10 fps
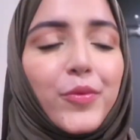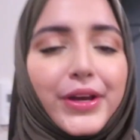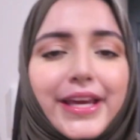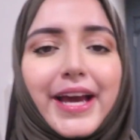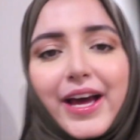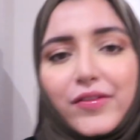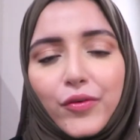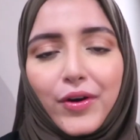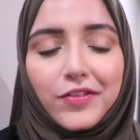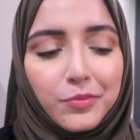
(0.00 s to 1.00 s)
we have
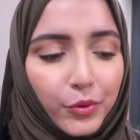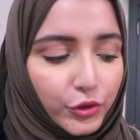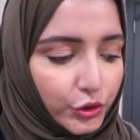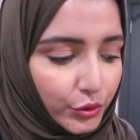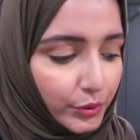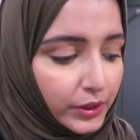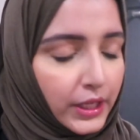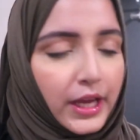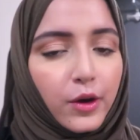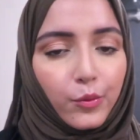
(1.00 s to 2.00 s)
arrived in Portugal.
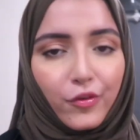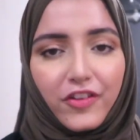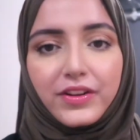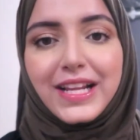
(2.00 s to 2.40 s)
We've arrived